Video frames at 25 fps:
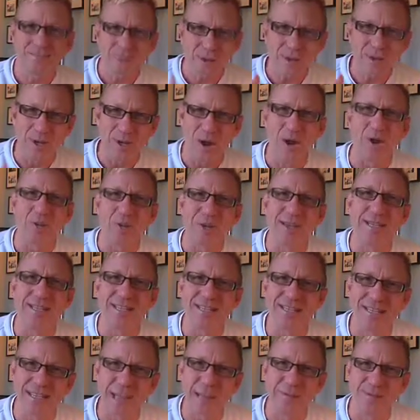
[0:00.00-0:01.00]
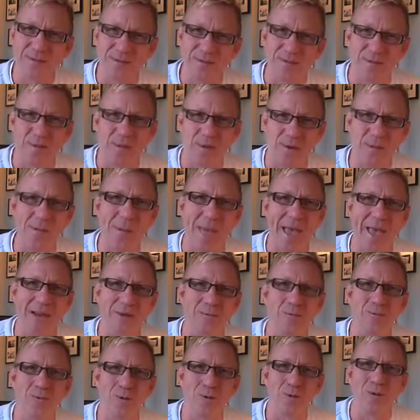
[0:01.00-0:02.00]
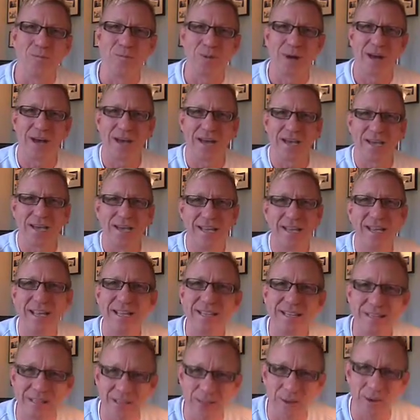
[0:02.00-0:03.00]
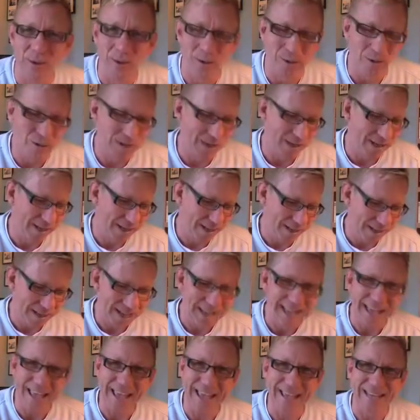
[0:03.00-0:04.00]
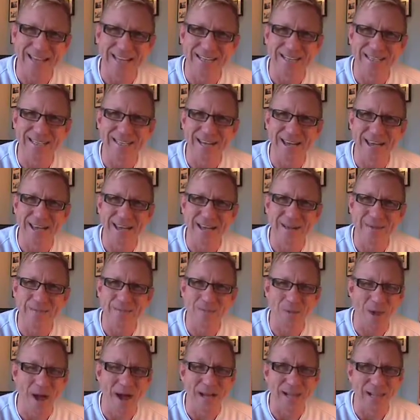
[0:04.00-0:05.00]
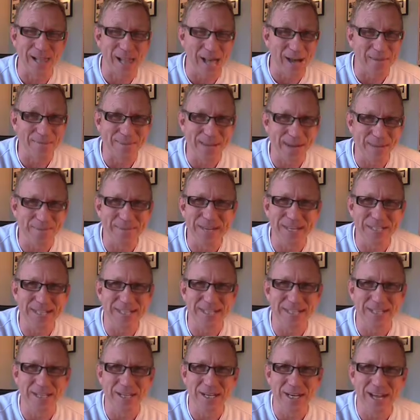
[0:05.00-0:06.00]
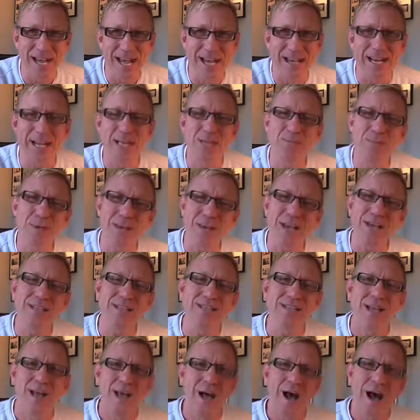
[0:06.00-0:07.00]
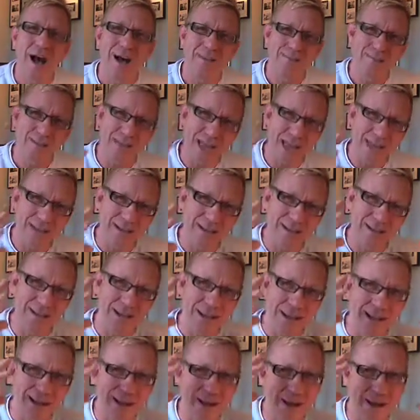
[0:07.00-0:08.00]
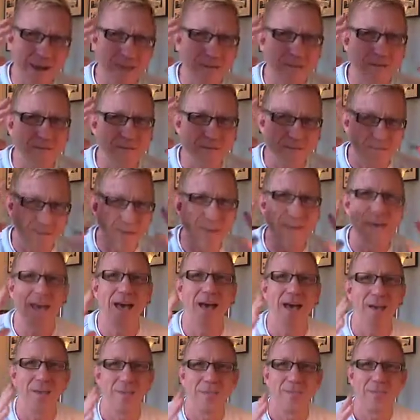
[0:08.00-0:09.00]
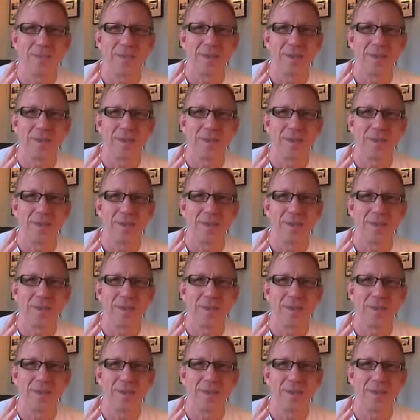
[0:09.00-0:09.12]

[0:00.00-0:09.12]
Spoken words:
You know what I mean? The steps of a good man are ordered by the Lord. And I love that message. And it's because I've had a fear